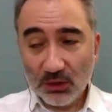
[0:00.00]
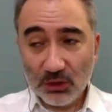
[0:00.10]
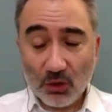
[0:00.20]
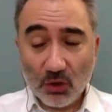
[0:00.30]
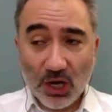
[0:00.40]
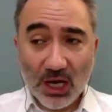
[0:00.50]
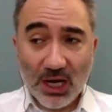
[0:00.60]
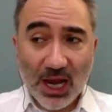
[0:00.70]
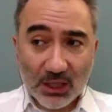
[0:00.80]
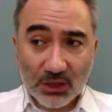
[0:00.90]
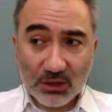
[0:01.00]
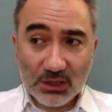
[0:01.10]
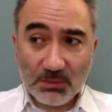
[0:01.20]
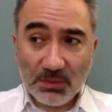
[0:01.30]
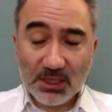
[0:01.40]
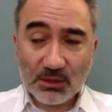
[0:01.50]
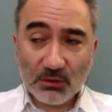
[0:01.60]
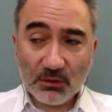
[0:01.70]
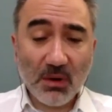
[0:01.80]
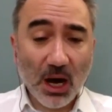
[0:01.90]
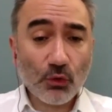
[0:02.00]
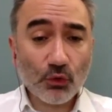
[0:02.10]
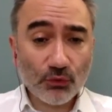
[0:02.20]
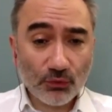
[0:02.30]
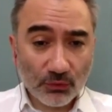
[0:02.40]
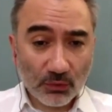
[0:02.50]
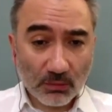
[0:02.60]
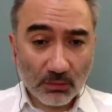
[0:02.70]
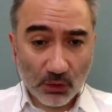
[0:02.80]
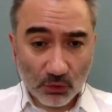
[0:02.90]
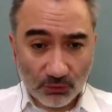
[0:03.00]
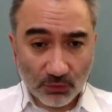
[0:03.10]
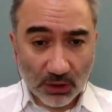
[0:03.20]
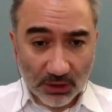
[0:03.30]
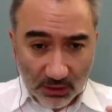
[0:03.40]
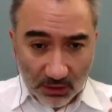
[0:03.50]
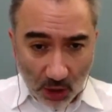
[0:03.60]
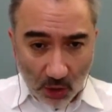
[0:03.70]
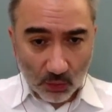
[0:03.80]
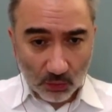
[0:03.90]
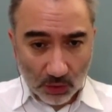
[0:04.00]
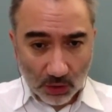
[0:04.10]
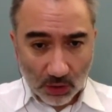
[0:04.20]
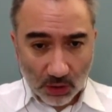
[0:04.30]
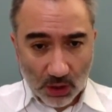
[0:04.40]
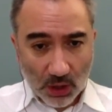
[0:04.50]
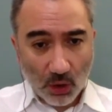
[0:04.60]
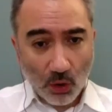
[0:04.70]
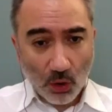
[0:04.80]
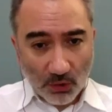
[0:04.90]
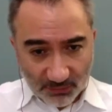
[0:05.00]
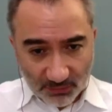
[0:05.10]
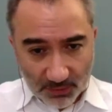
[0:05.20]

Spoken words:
The Quran actually speaks of maruf, the known, earth,